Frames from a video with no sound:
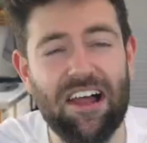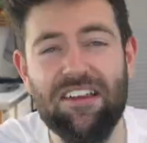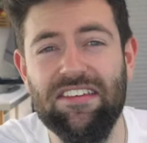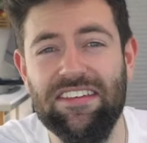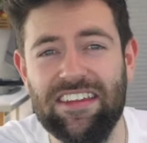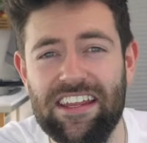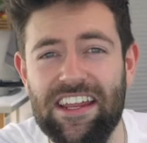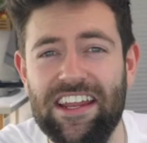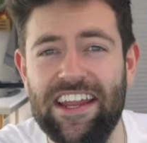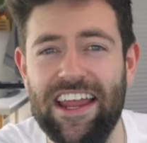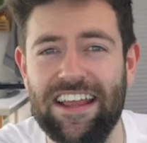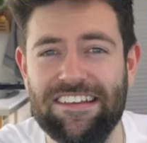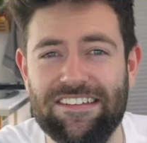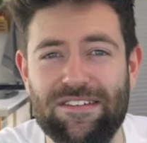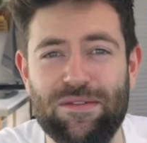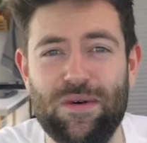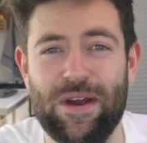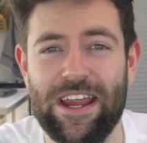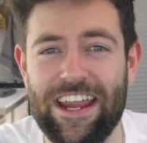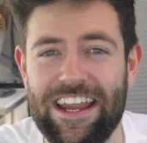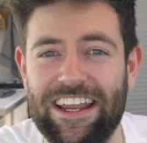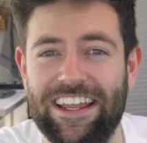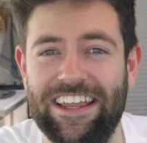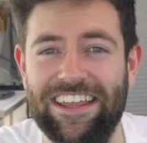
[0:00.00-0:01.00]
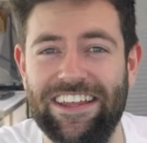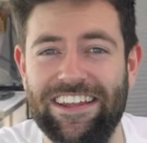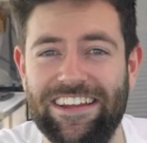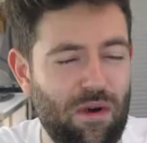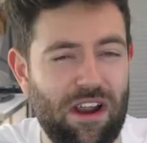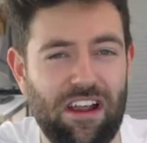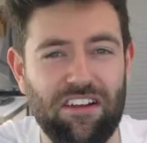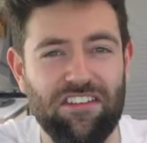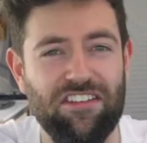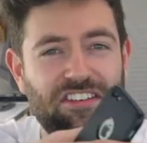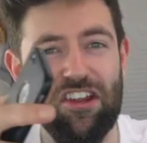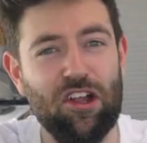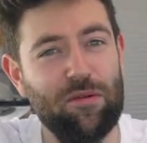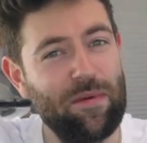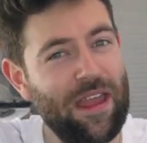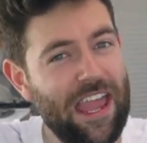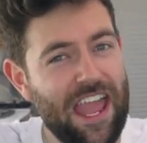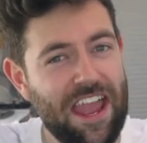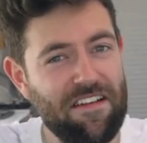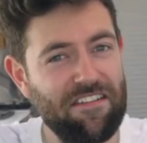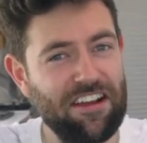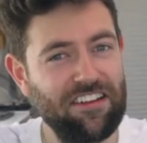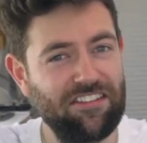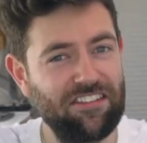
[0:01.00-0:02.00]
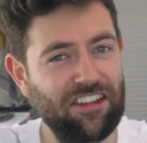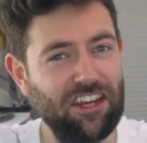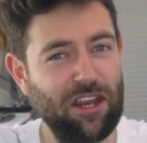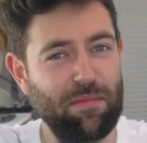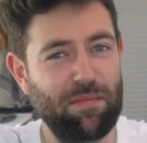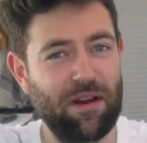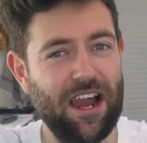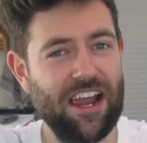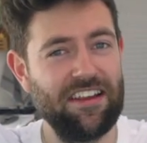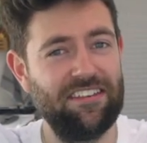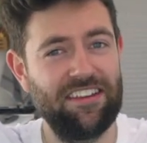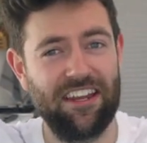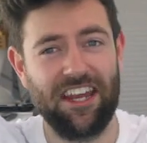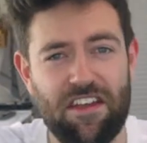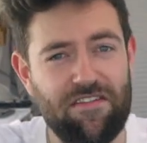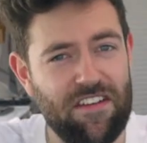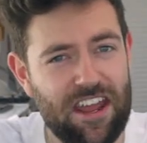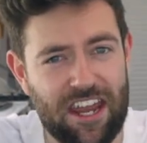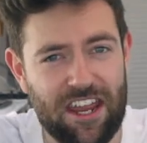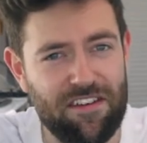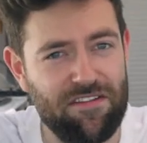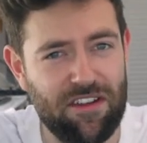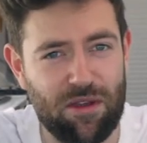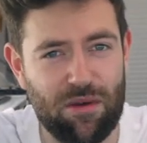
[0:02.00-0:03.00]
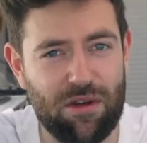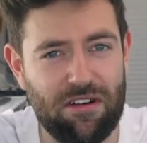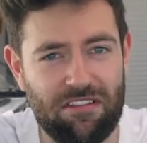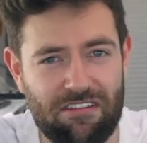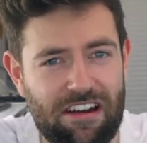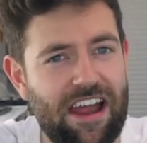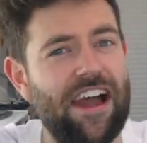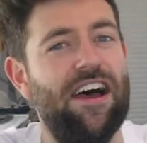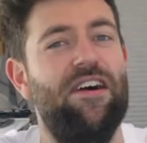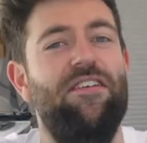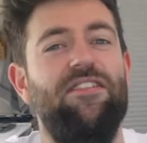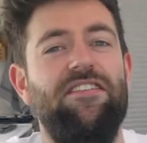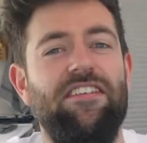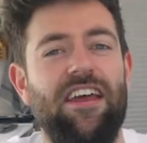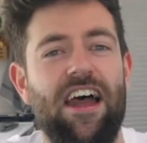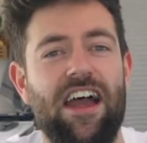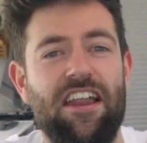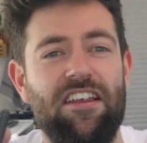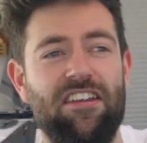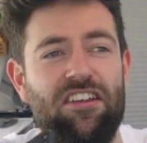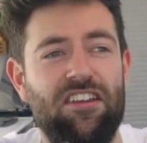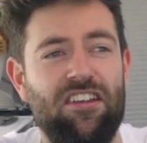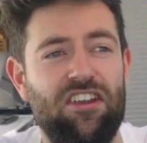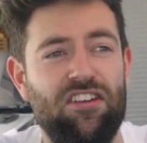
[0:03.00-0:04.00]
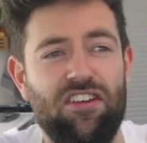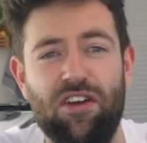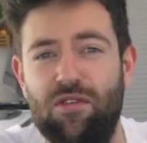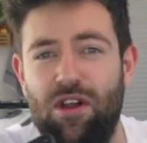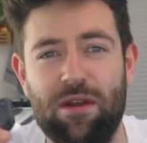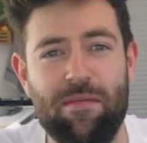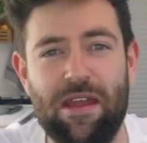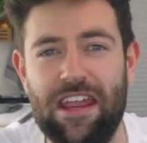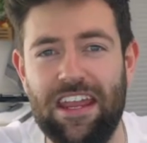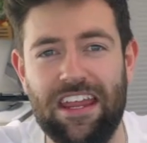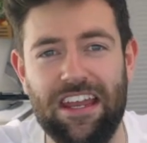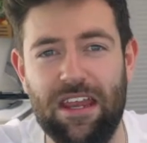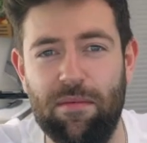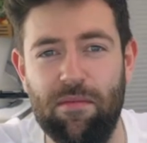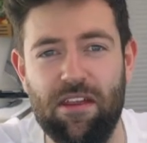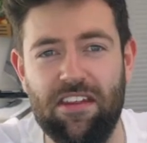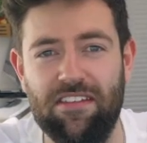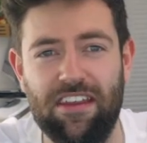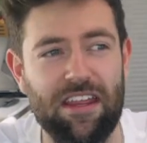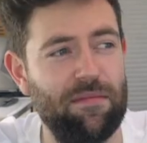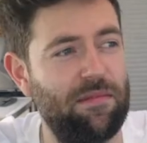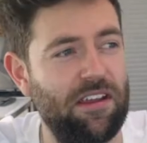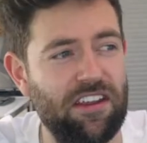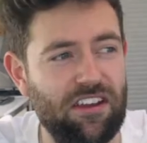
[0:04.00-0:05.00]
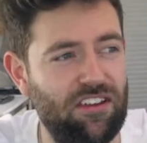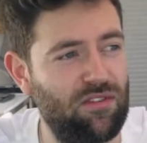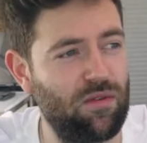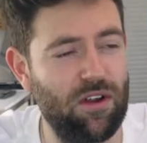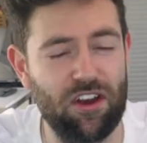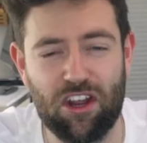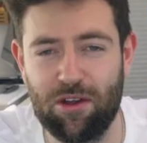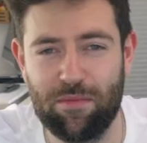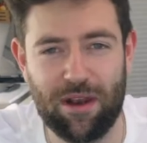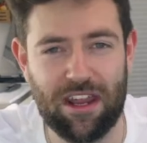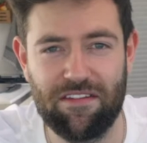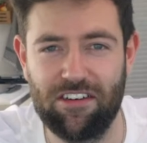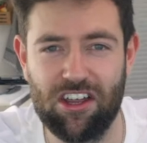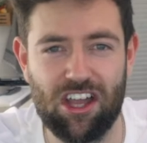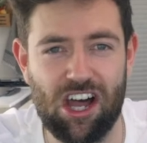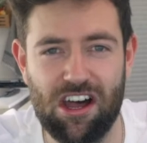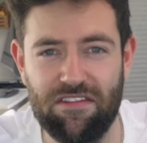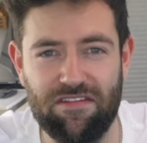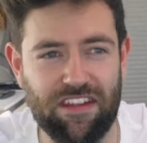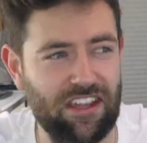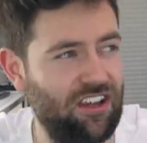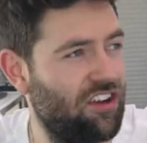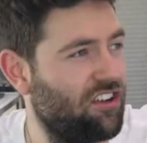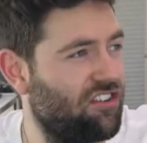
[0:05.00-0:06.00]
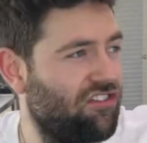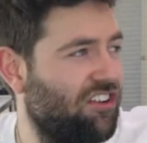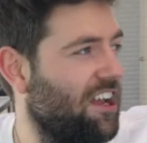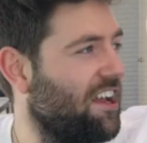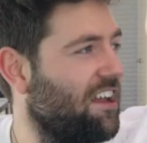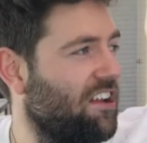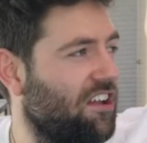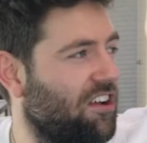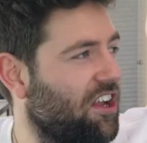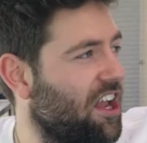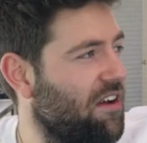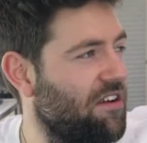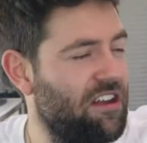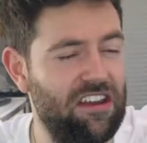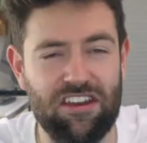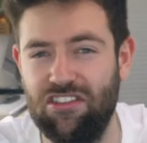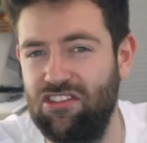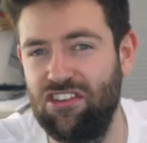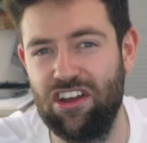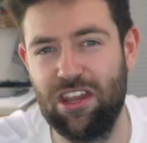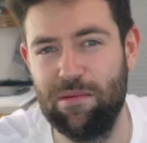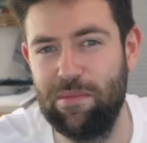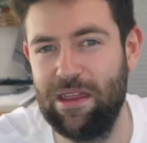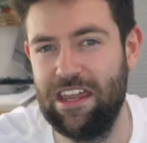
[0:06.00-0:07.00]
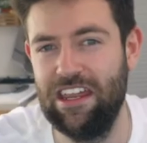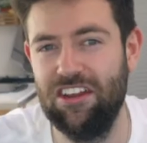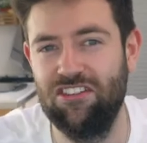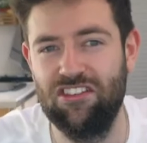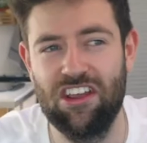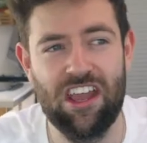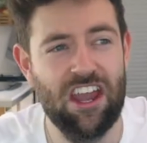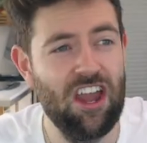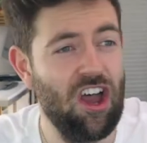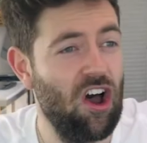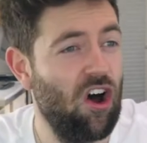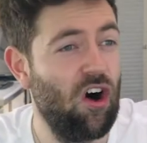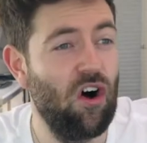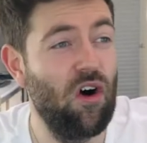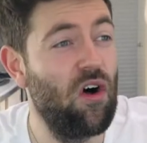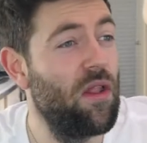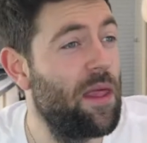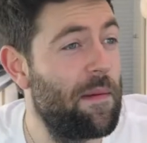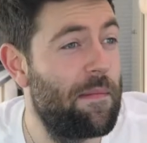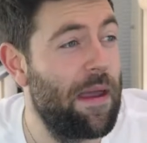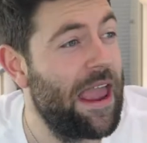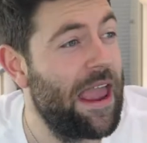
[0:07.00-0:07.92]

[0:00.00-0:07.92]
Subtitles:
I'll see you next week, where I'll still be here in sunny Brighton. If any of you are around and you don't want to make any music, but you just want to come and have a coffee or chill or go and enjoy the beach or the